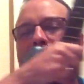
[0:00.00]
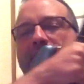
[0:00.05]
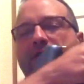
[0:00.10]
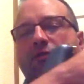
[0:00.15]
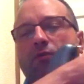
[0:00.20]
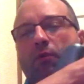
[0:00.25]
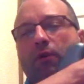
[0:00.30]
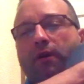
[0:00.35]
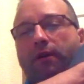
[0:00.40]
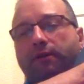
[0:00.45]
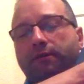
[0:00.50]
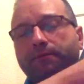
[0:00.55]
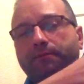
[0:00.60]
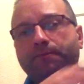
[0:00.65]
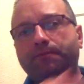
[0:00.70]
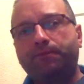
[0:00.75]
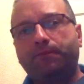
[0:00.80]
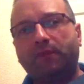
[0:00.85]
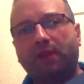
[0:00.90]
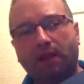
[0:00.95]
this one,
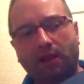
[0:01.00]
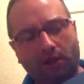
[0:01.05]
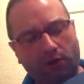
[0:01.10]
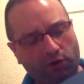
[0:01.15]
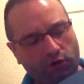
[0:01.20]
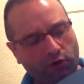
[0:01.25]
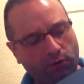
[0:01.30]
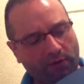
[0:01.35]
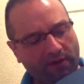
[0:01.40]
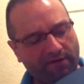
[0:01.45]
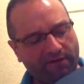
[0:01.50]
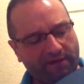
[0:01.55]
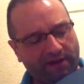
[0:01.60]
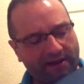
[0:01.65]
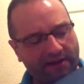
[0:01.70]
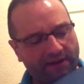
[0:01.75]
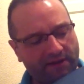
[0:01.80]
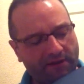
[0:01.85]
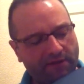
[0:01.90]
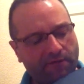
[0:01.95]
you may
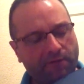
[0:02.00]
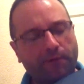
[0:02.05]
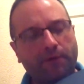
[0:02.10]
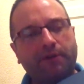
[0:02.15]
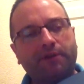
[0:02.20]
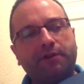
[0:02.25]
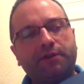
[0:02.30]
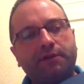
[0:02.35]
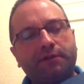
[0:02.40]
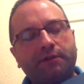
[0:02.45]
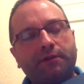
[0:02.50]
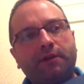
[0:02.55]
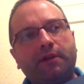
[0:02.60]
find different.